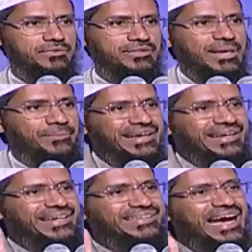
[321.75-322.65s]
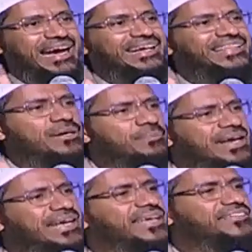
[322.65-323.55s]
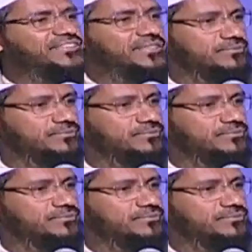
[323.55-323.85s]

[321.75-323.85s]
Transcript: They are mainly targeting the Middle East.